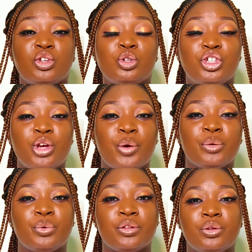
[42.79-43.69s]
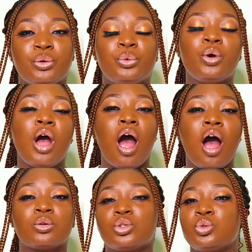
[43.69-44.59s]
sharing with you
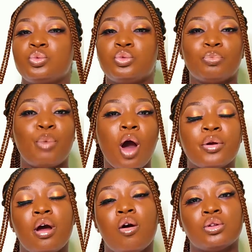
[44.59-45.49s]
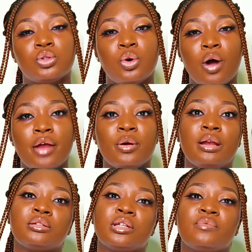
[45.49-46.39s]
how to powder contour. I know a
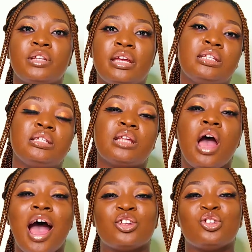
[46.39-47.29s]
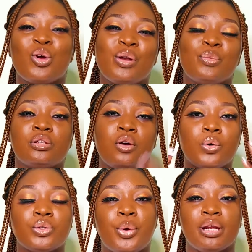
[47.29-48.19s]
lot of ladies are struggling with
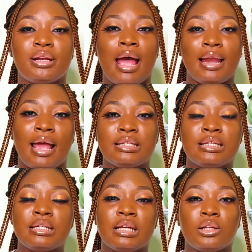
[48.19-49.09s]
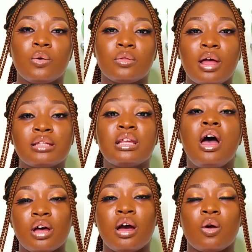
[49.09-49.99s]
contouring and highlighting and all that.
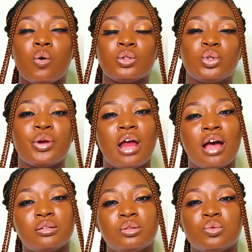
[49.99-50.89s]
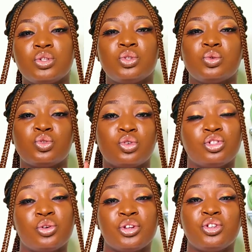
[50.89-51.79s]
Contouring has to do with
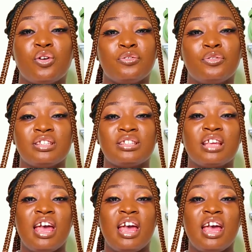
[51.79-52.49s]
structuring your face